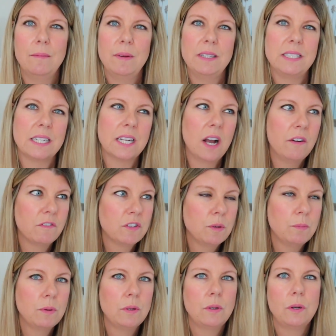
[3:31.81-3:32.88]
Is it
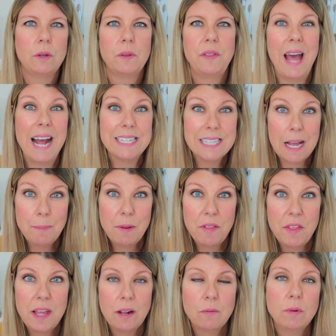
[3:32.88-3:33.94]
comfortable? That type of
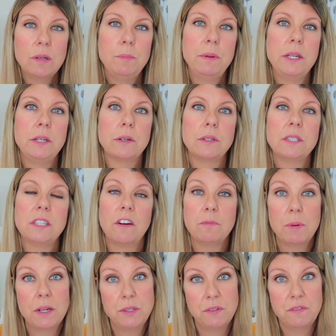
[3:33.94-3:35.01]
thing would be your
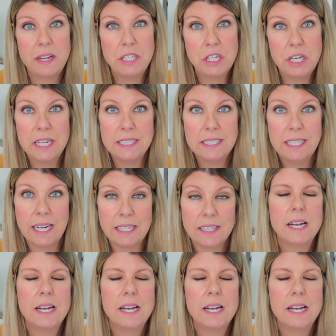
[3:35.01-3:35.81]
self-preservation instinct.